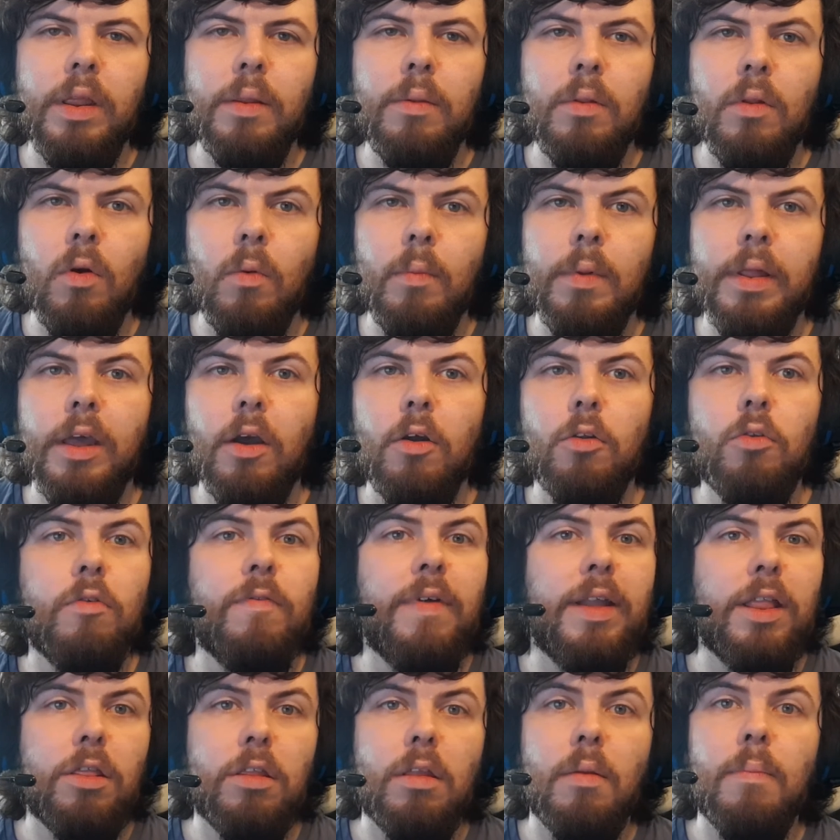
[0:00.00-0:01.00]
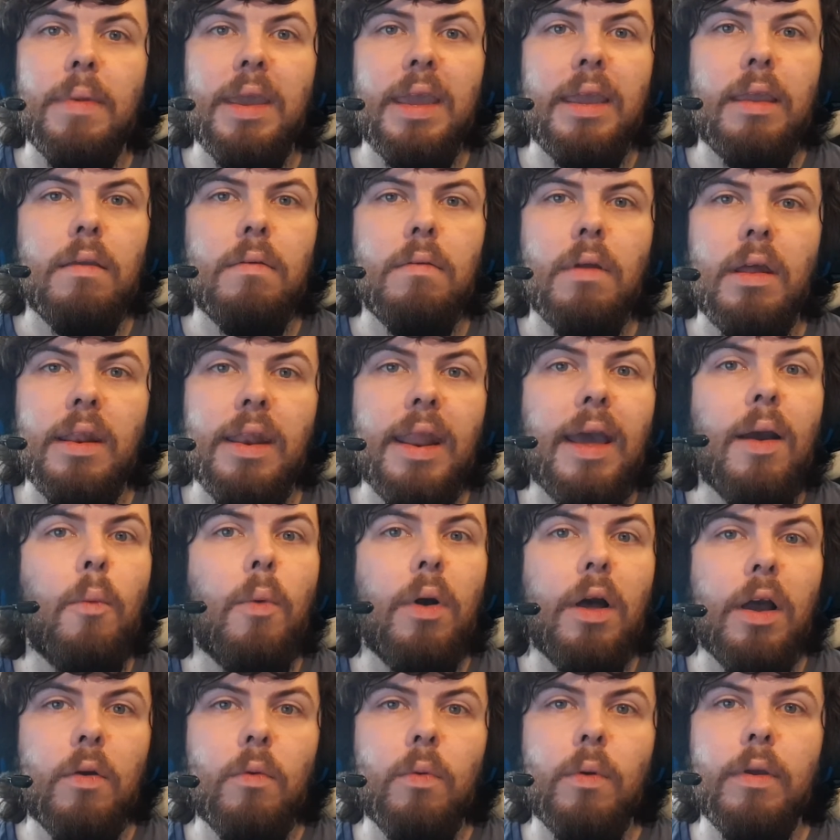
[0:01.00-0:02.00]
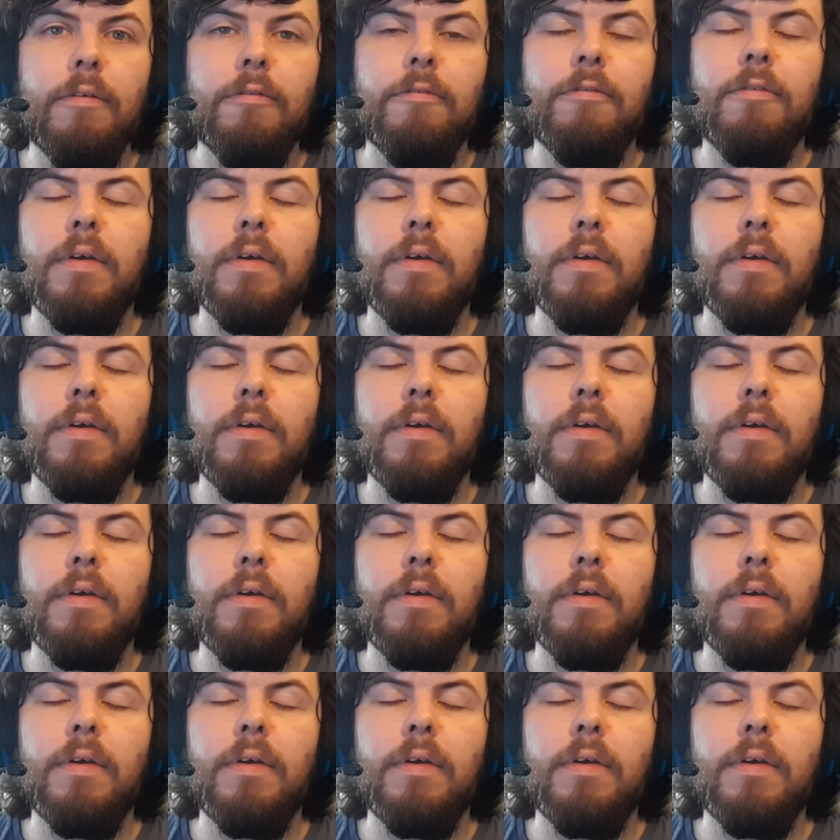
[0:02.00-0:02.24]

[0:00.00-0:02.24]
normally go to events to meet and network with